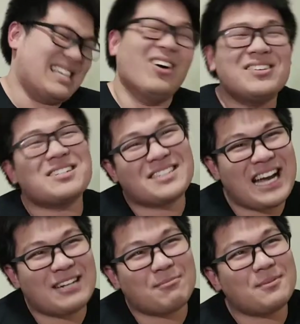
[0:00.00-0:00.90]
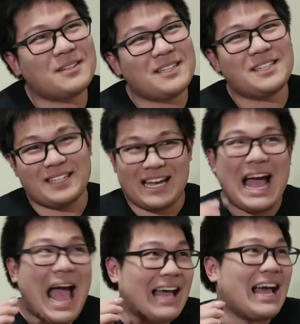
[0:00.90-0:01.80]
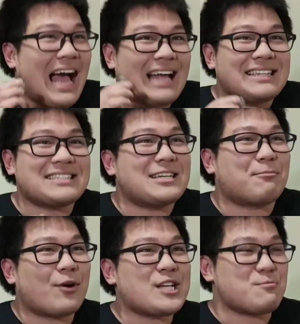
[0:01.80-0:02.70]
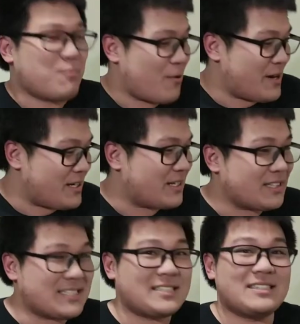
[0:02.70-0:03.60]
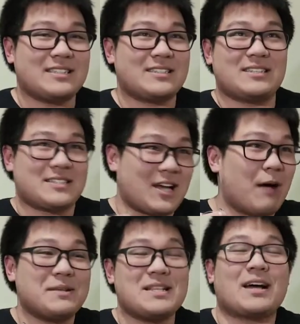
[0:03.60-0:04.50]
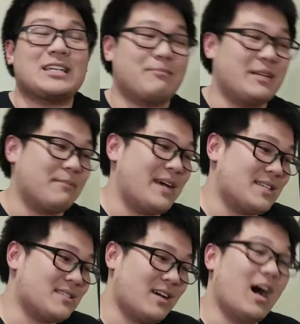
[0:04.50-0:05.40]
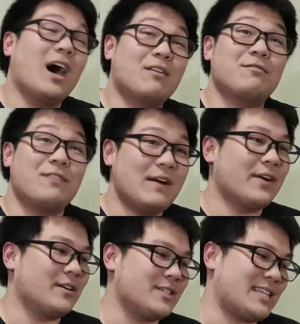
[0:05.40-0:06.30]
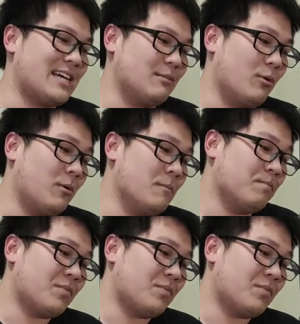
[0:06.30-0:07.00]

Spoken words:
Understandably, at this kind of price point, the top is not going to be the best. Very understandable.